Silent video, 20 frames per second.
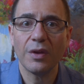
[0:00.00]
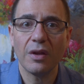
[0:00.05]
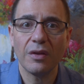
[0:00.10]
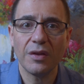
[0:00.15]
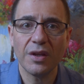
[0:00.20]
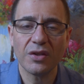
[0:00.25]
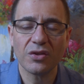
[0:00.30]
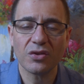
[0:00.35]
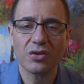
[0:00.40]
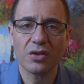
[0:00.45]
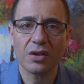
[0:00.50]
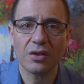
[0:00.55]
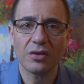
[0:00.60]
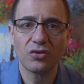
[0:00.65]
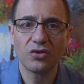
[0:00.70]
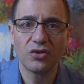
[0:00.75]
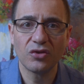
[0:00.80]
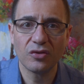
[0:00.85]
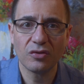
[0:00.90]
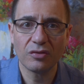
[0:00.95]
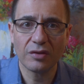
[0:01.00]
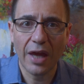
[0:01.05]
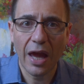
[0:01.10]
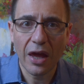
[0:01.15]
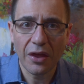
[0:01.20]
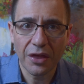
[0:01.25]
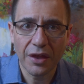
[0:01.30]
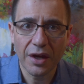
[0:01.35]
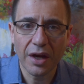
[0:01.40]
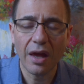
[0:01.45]
This
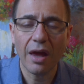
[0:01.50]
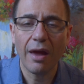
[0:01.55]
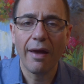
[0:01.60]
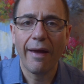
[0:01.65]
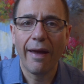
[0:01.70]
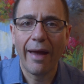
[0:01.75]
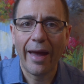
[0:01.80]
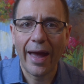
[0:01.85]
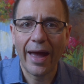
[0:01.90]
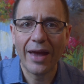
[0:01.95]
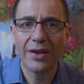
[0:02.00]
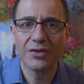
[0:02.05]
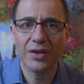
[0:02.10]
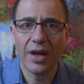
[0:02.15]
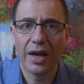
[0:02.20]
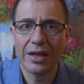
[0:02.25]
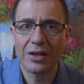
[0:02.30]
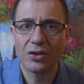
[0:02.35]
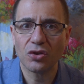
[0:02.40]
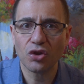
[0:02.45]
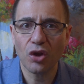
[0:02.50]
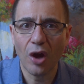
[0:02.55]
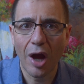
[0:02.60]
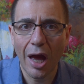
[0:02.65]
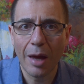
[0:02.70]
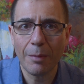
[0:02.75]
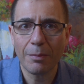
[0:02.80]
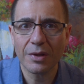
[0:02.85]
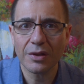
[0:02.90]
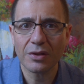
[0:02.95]
catheter has a
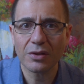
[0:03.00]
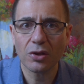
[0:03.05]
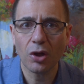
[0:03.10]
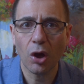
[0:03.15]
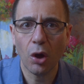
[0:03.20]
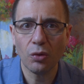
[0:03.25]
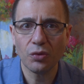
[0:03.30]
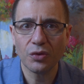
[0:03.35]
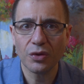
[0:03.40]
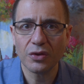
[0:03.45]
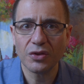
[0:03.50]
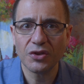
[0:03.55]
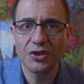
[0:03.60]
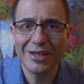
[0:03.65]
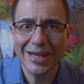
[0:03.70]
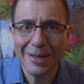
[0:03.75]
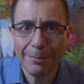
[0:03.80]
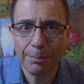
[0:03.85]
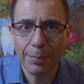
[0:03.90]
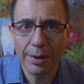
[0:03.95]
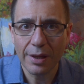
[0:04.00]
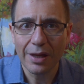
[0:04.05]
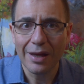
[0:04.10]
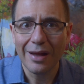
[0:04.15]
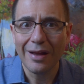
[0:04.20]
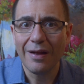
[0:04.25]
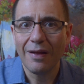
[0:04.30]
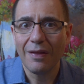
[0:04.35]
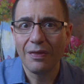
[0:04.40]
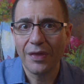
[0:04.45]
diamond-coated tip
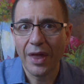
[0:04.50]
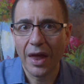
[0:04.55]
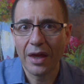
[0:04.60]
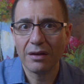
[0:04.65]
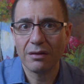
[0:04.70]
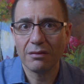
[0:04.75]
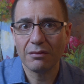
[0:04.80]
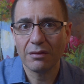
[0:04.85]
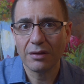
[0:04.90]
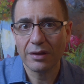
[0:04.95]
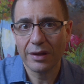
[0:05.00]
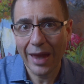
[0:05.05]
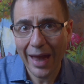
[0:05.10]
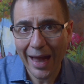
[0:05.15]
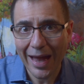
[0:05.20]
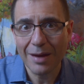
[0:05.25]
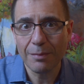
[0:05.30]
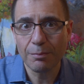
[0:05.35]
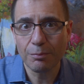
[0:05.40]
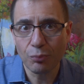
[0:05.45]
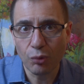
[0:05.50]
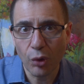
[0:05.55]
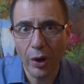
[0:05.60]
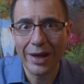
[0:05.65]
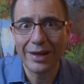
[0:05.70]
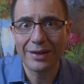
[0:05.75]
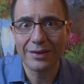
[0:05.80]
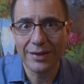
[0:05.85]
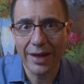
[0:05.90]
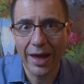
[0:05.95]
that can
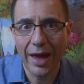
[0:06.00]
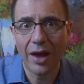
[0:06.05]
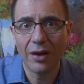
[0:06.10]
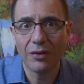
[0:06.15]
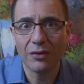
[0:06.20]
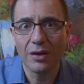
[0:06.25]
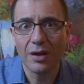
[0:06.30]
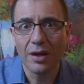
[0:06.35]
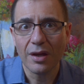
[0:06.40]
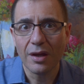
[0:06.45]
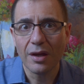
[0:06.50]
break down